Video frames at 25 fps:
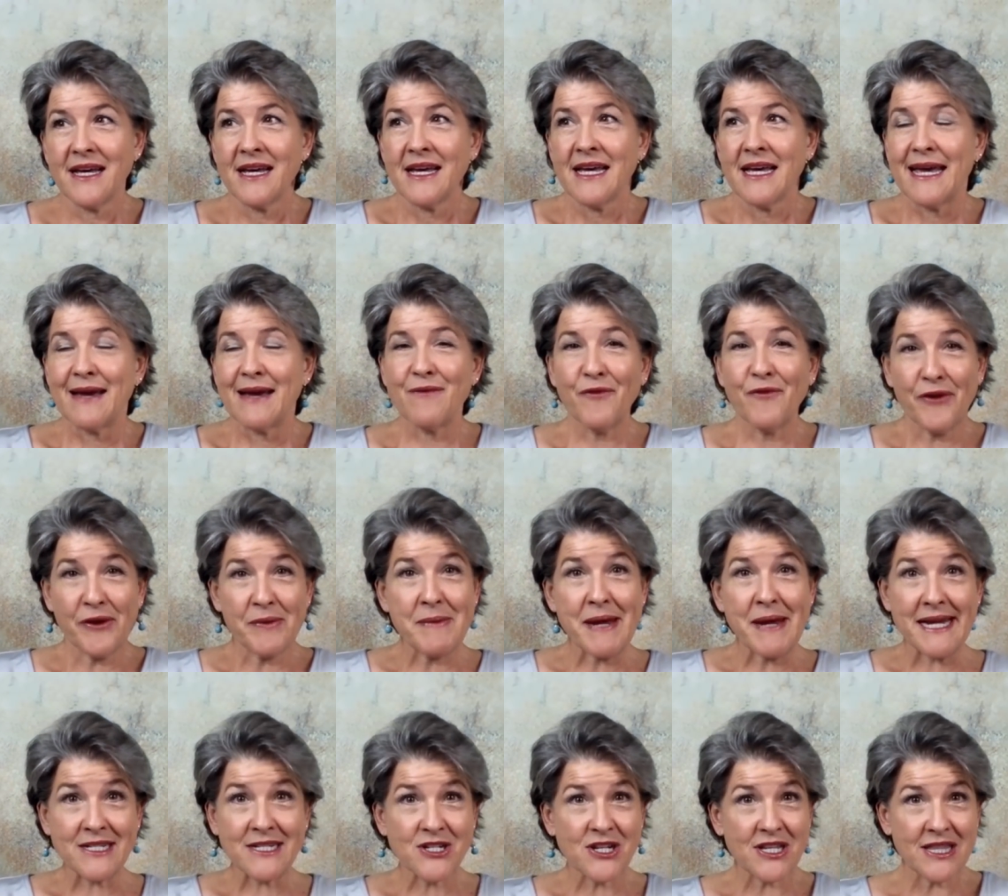
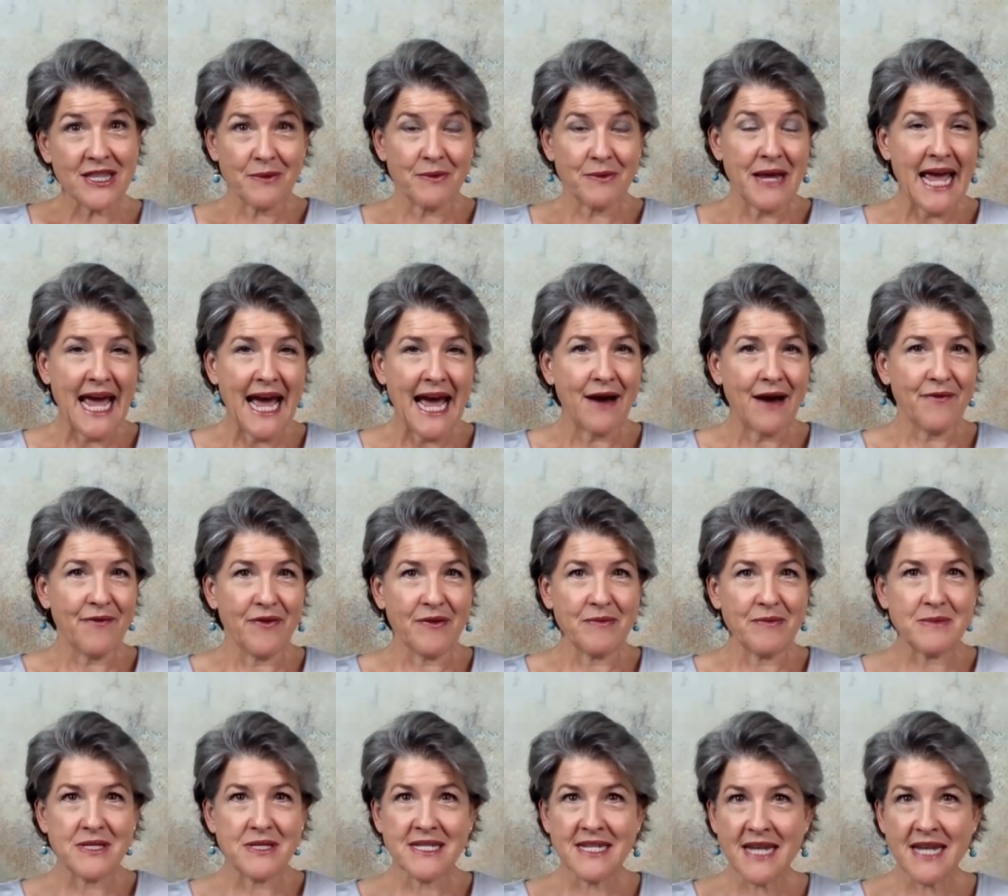information that we have
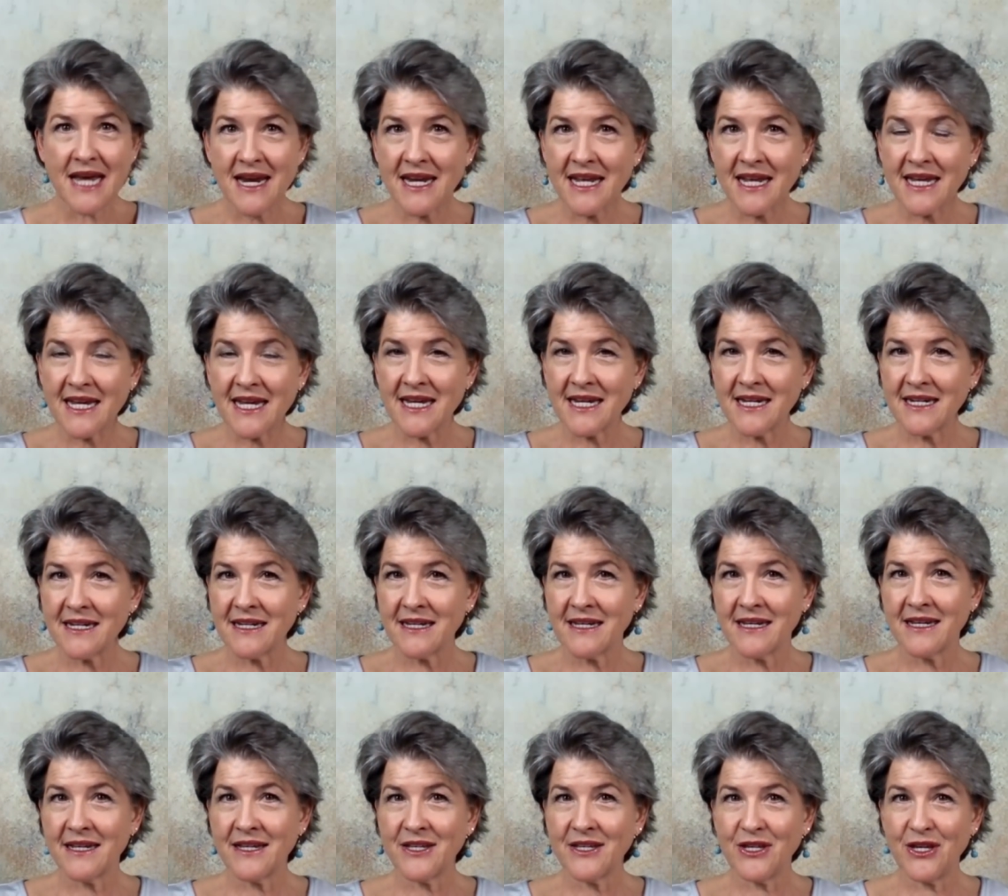from studying
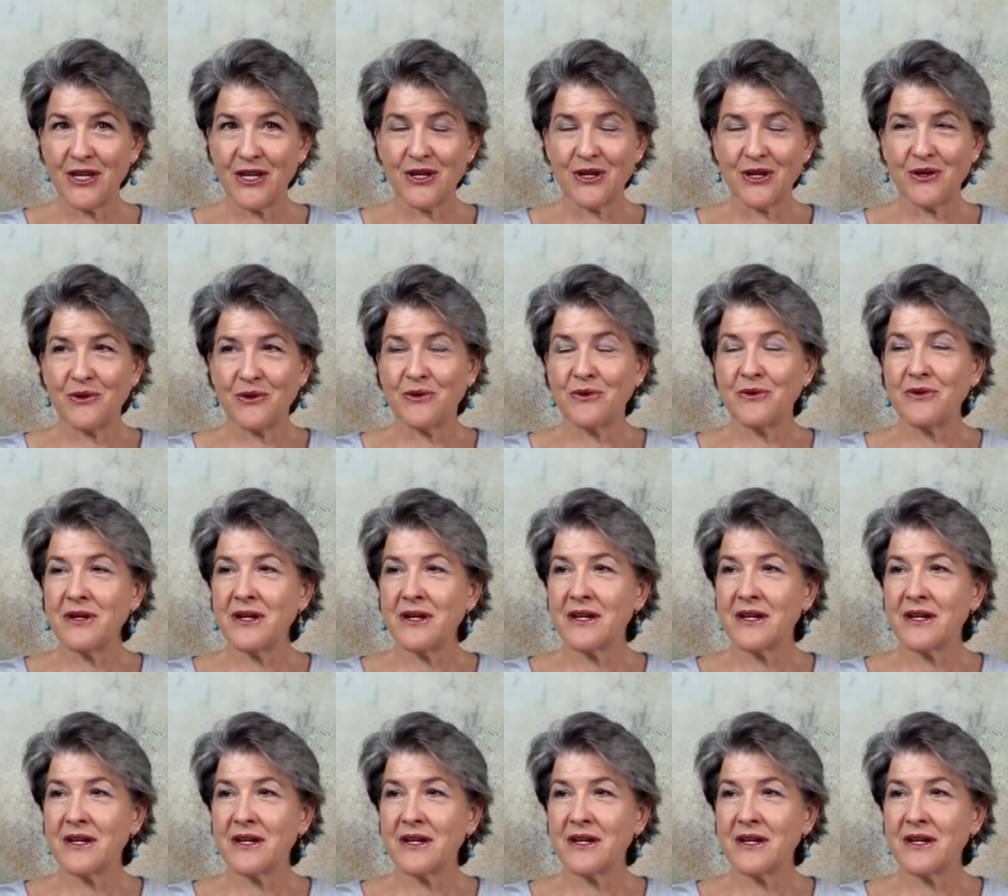you